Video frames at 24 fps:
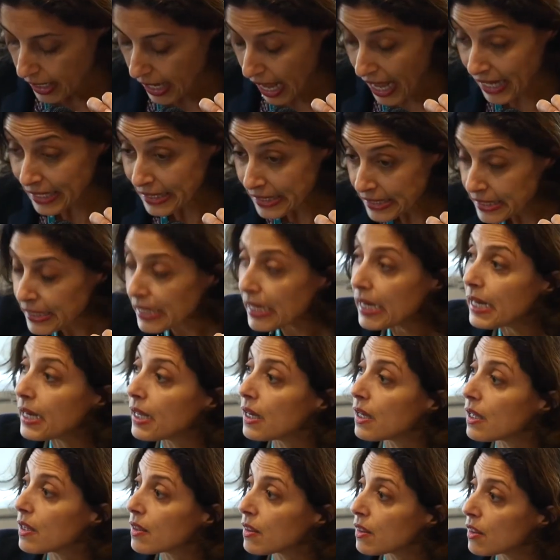
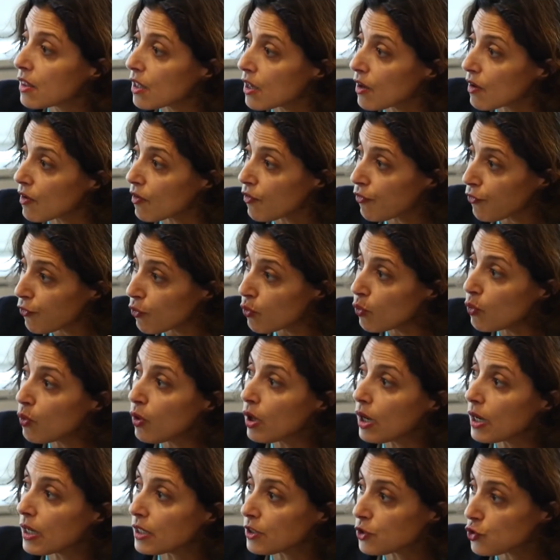until the
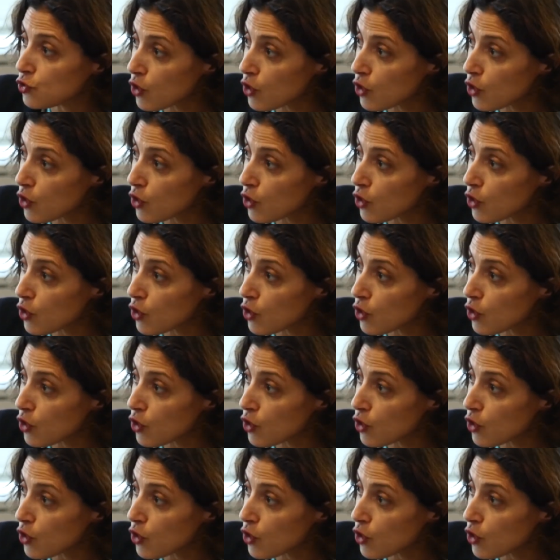full